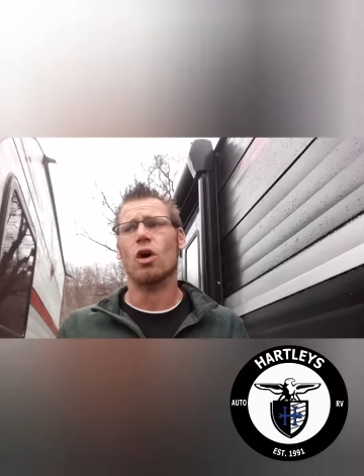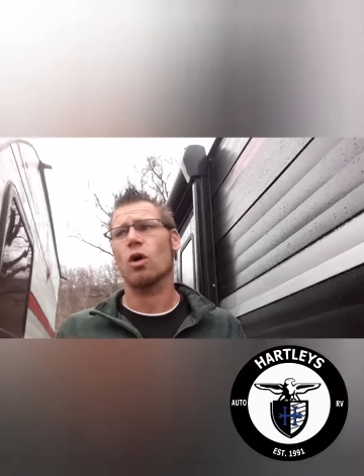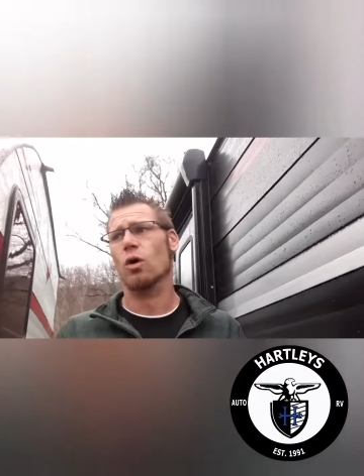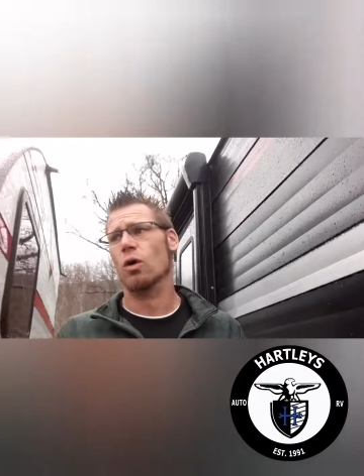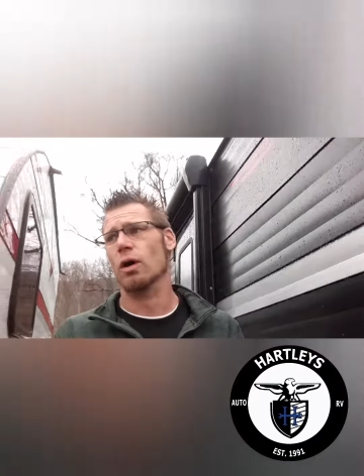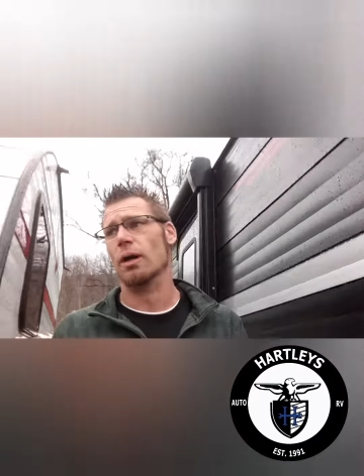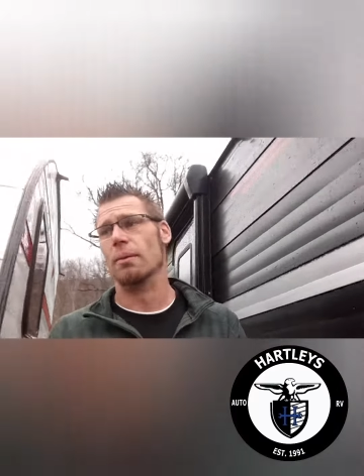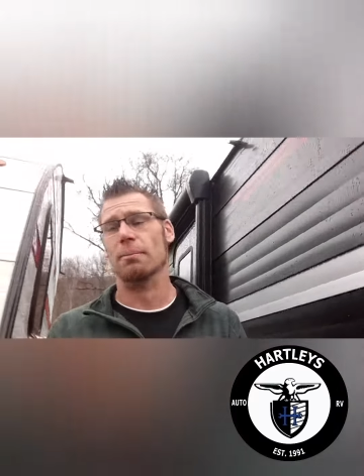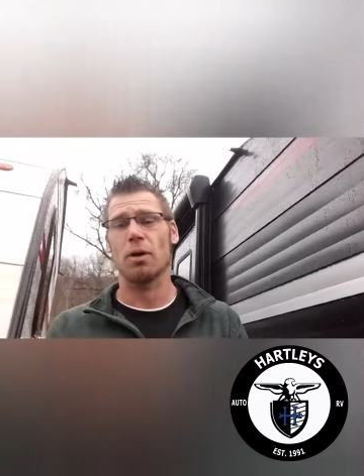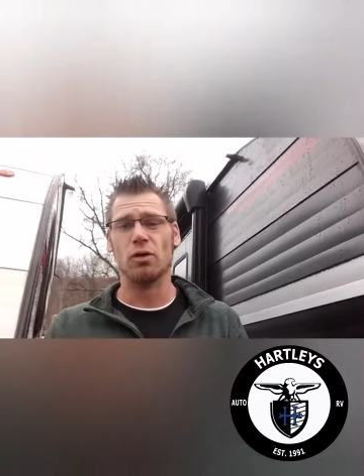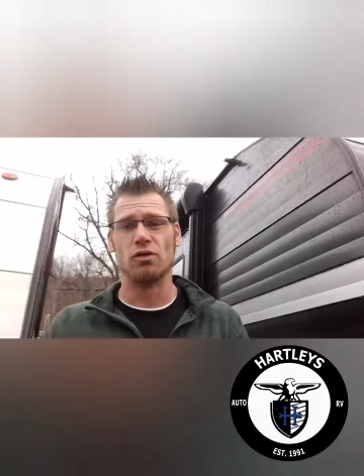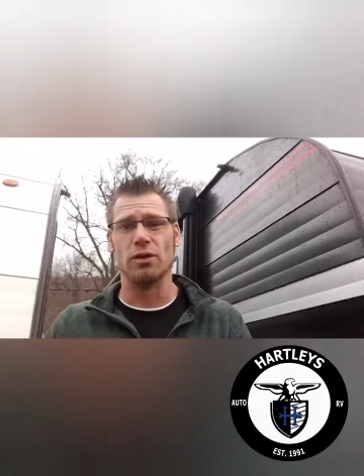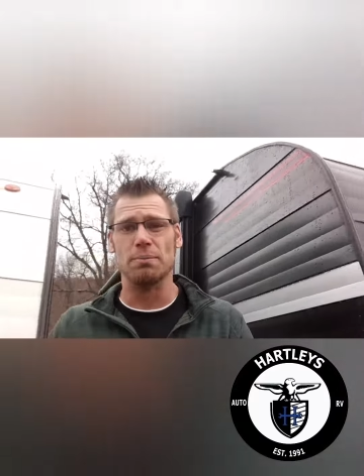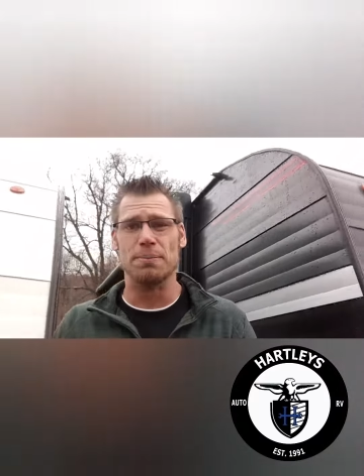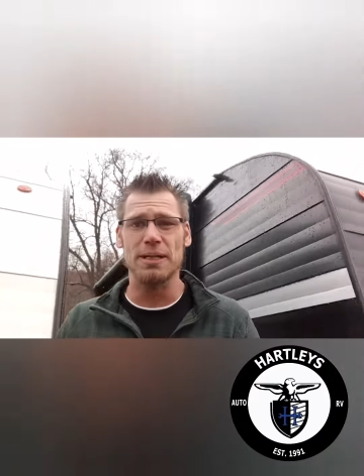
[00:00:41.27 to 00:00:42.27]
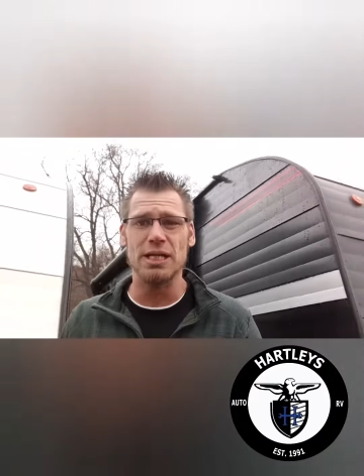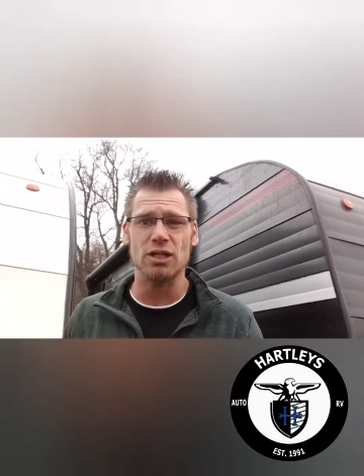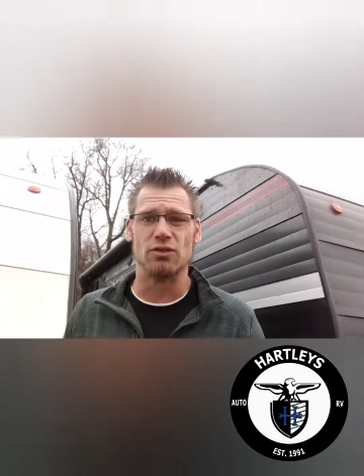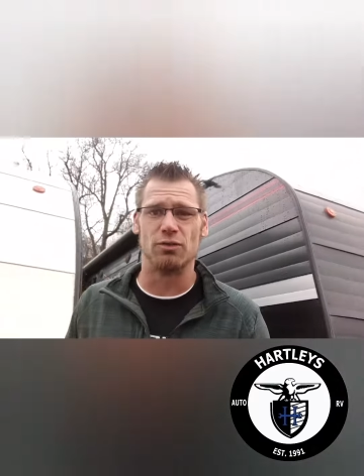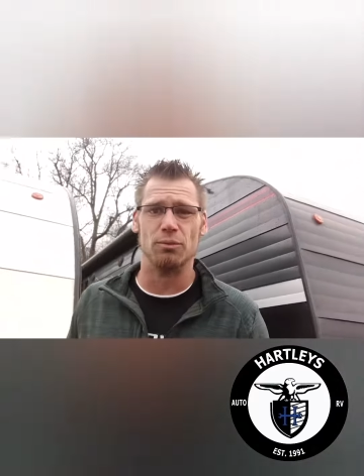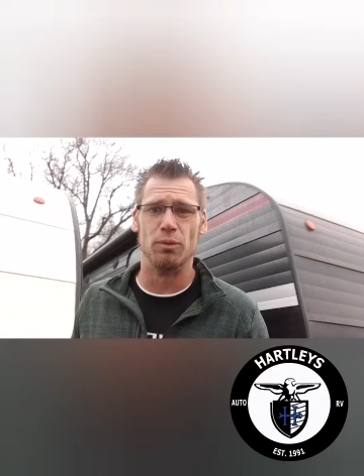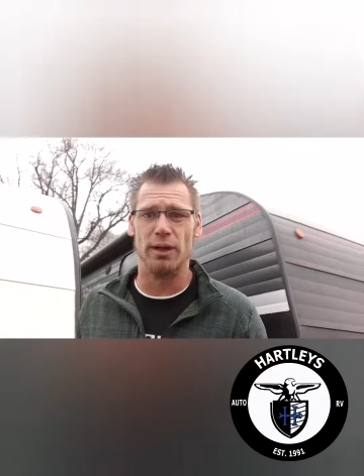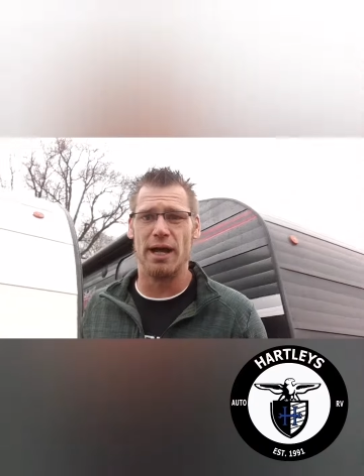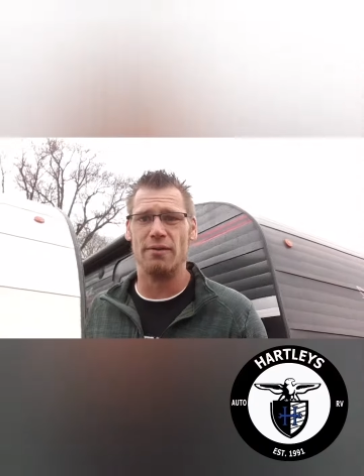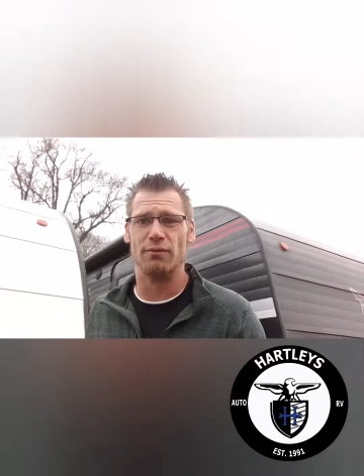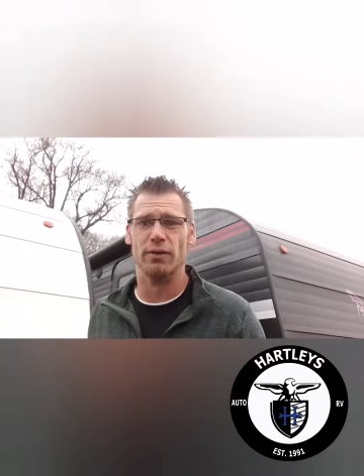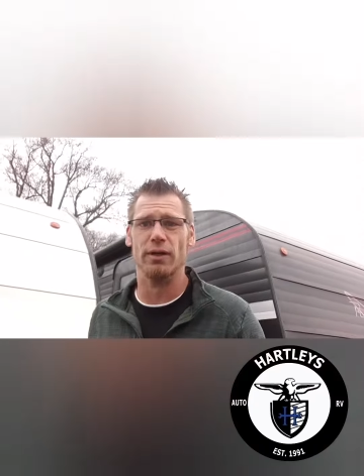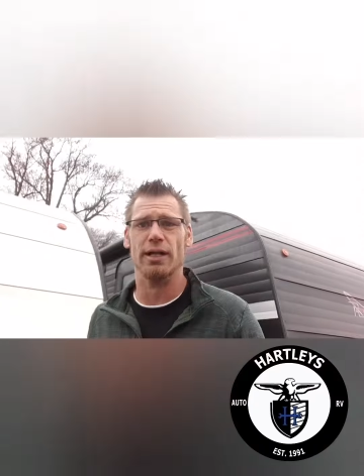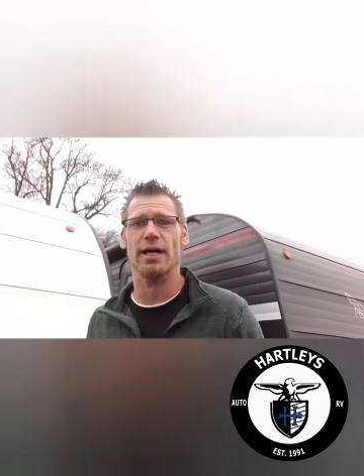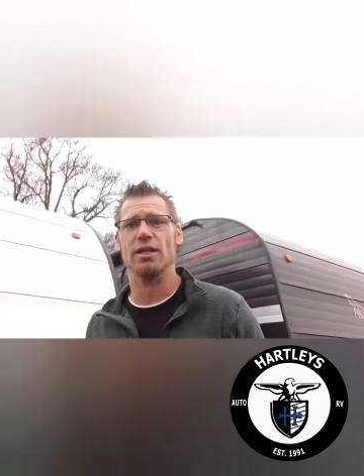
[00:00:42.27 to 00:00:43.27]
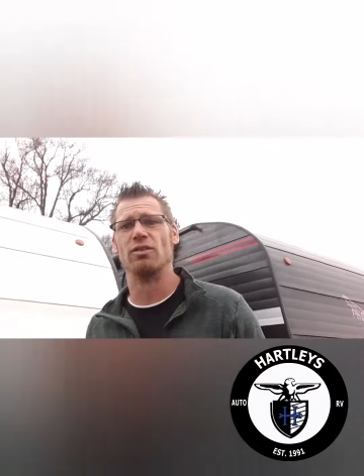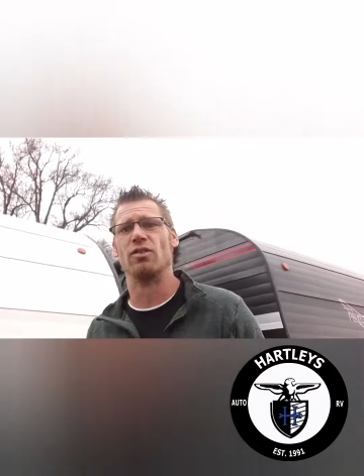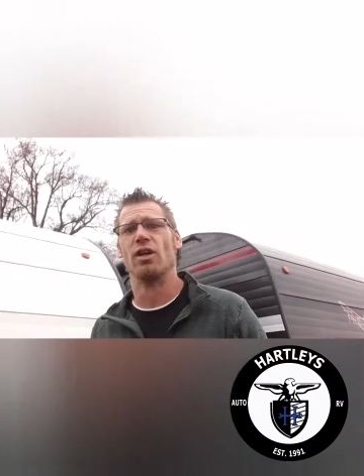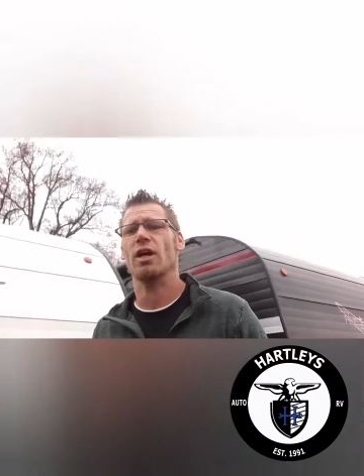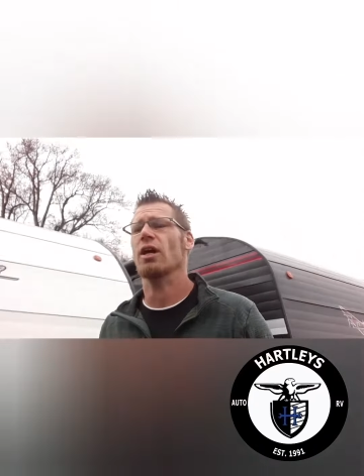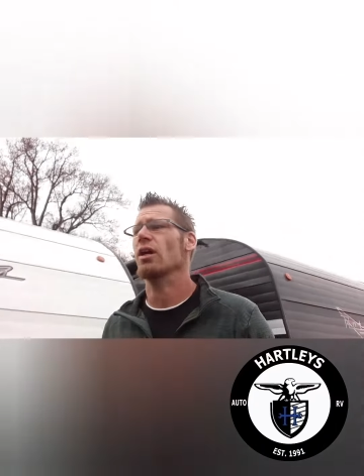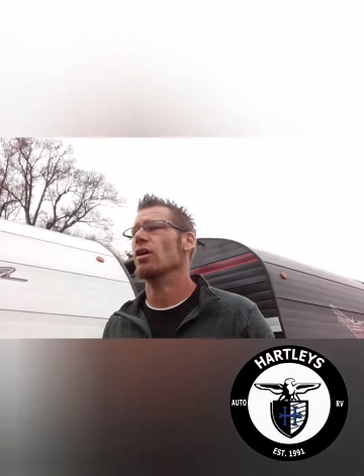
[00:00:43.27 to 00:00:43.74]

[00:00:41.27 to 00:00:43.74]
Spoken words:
or mostly bees from what I've realized.